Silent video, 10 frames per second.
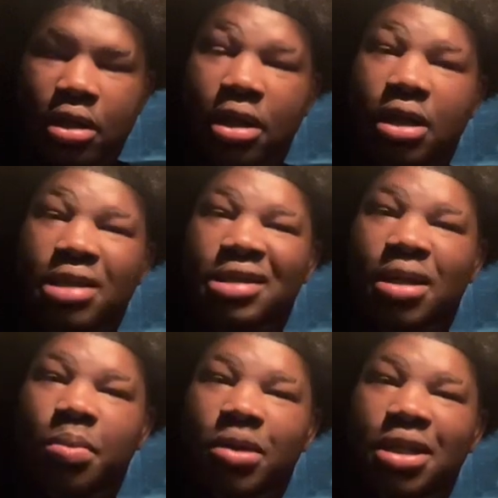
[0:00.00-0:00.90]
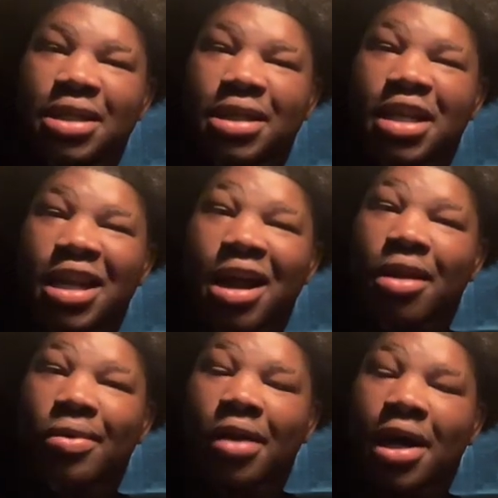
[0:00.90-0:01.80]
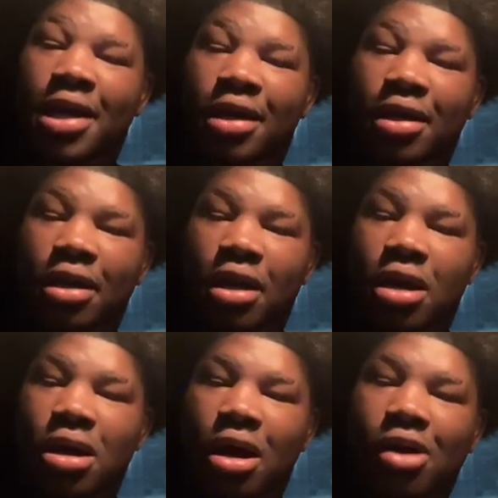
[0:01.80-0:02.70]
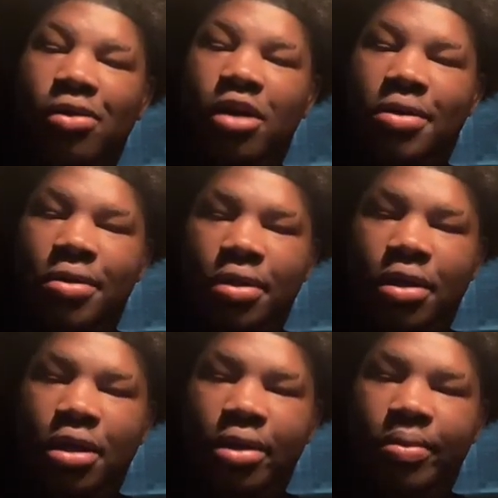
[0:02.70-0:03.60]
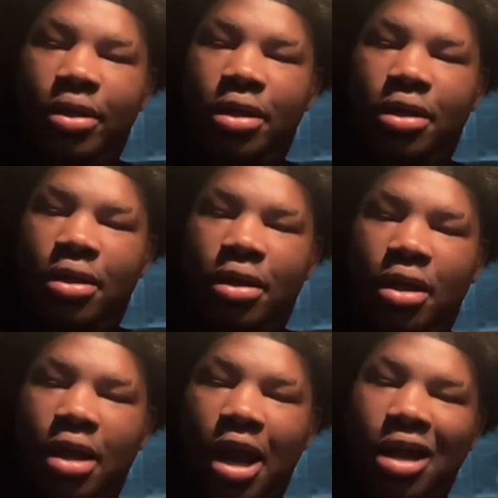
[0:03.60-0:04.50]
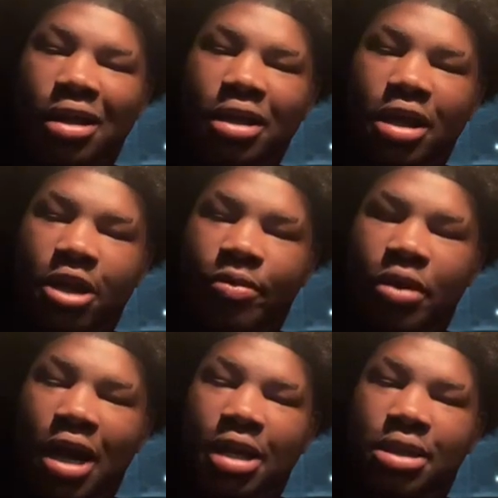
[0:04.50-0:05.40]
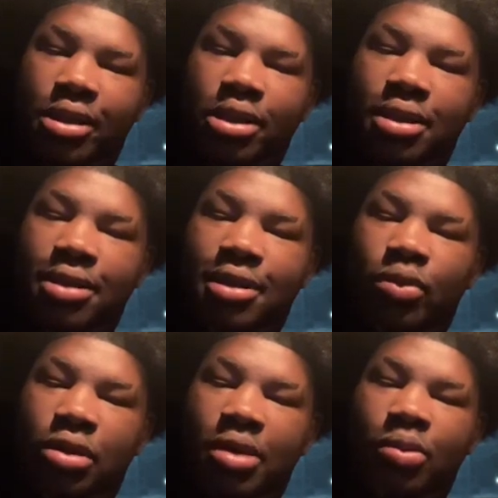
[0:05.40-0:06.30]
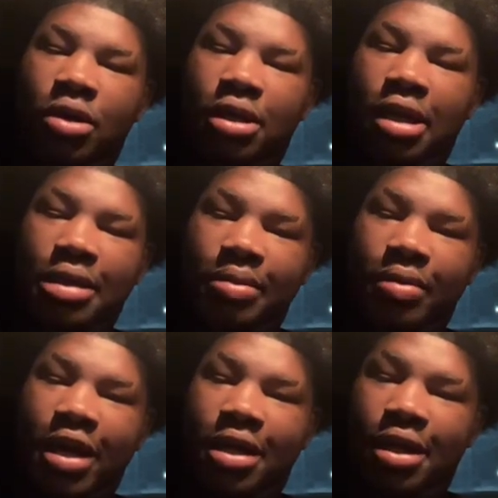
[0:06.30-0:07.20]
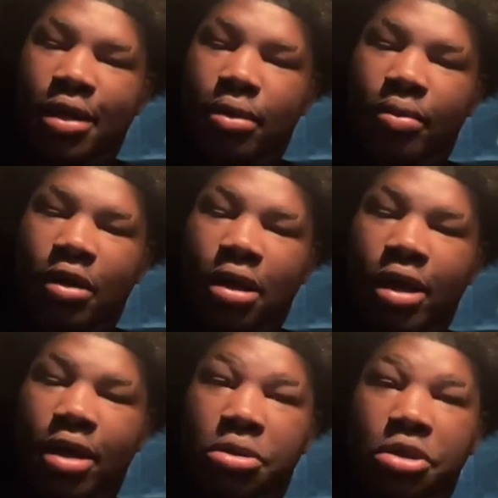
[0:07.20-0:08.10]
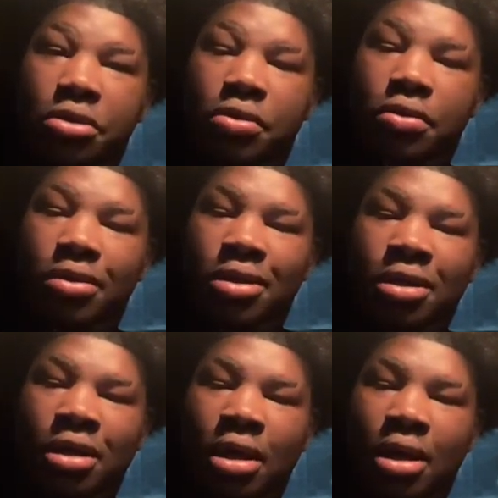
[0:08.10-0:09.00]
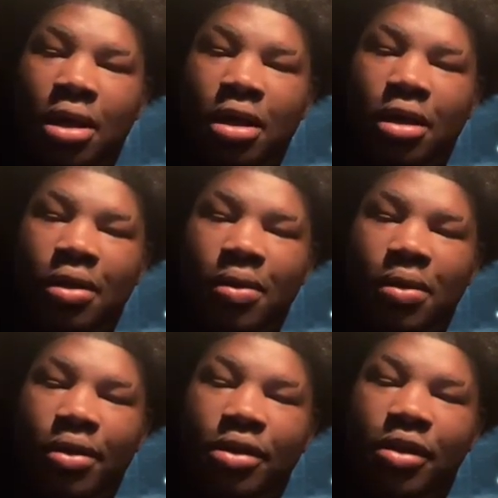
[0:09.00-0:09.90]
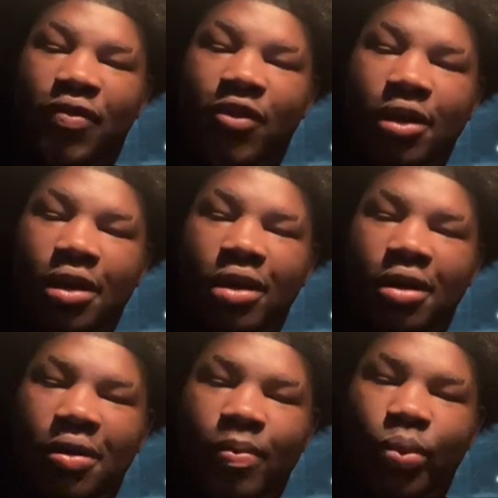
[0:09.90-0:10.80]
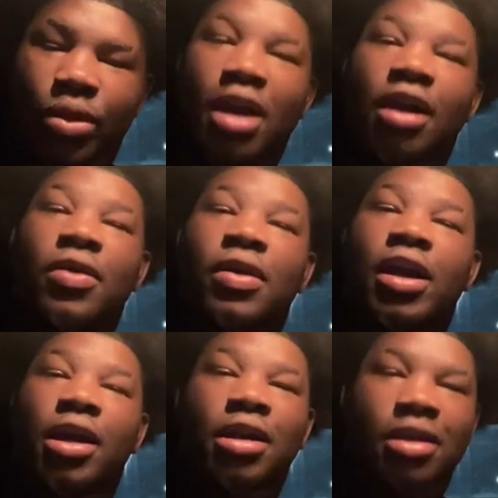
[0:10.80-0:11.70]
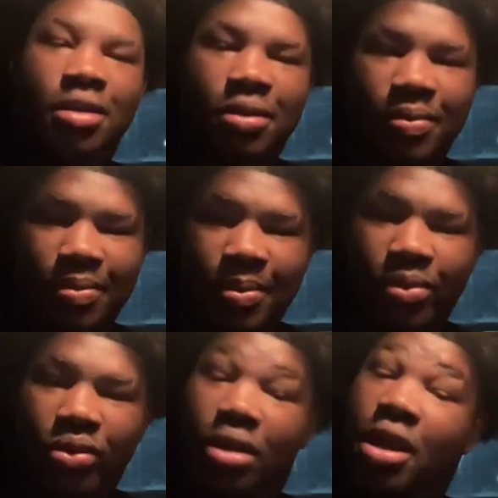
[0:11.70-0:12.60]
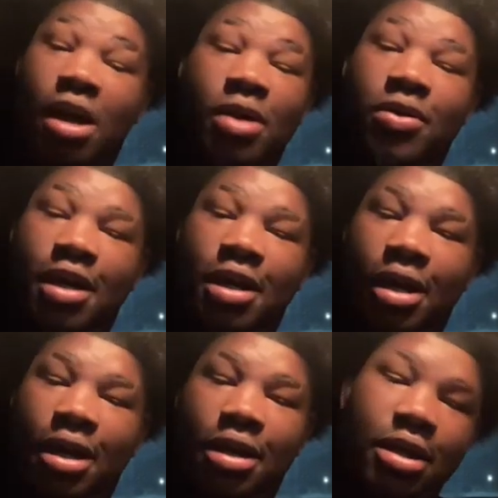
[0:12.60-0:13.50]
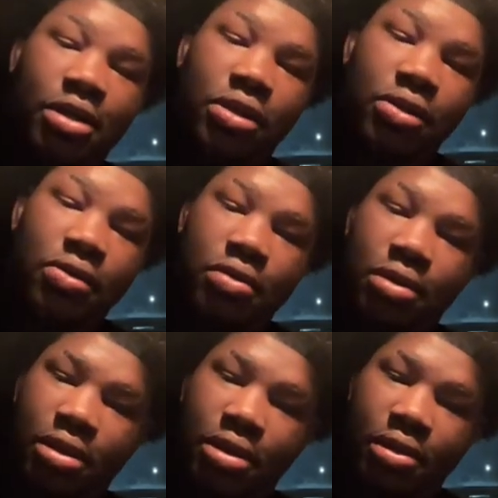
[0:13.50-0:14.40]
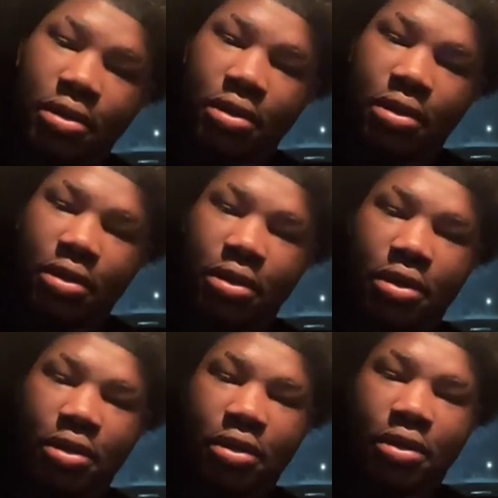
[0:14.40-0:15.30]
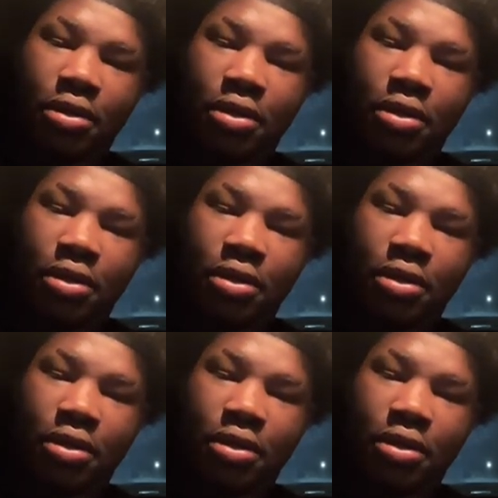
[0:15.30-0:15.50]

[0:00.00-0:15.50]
It's some Balenci's that I don't like. I don't know, but I gotta look at it. I gotta search these up. But these mother like some goddamn clown shoes on his feet. Not gonna lie. Not gonna lie, like clown shoes. Nigga,